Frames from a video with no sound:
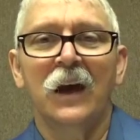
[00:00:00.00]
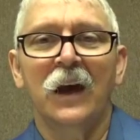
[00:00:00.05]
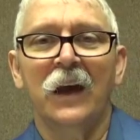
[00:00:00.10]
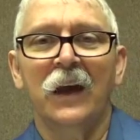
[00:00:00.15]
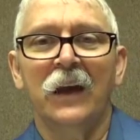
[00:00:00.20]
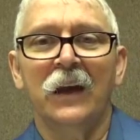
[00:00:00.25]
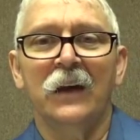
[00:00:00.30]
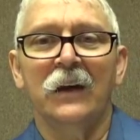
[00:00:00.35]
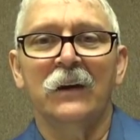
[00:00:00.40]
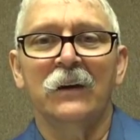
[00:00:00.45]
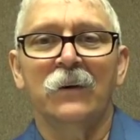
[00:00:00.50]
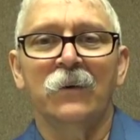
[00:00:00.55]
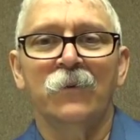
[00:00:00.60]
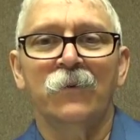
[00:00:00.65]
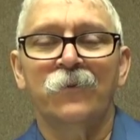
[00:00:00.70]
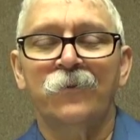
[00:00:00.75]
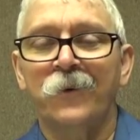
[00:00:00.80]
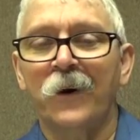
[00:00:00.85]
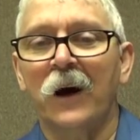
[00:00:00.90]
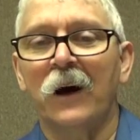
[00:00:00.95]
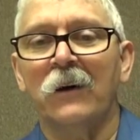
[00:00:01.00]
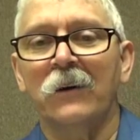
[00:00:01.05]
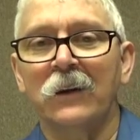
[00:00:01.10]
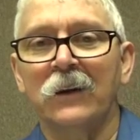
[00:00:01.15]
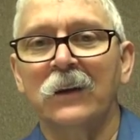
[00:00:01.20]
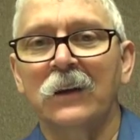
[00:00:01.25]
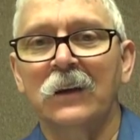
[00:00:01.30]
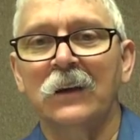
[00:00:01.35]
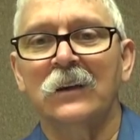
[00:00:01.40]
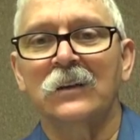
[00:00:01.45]
and fought
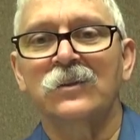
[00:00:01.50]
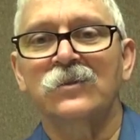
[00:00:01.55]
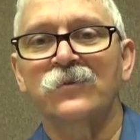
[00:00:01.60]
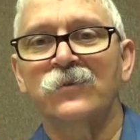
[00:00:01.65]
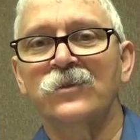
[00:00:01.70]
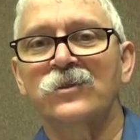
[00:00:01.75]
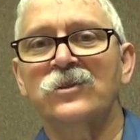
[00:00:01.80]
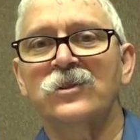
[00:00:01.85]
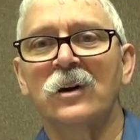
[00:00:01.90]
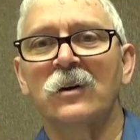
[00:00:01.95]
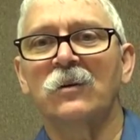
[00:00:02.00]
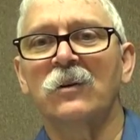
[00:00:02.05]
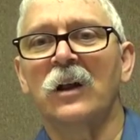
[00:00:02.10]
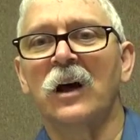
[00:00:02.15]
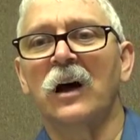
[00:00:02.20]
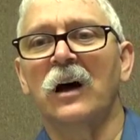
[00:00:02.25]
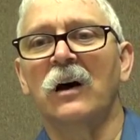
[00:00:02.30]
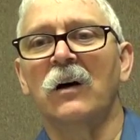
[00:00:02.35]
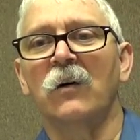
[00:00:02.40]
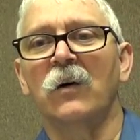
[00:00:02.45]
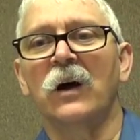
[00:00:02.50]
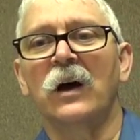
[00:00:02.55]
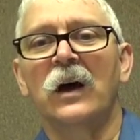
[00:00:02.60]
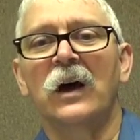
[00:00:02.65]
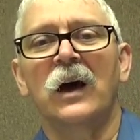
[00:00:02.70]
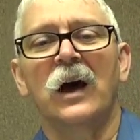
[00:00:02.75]
against for so long,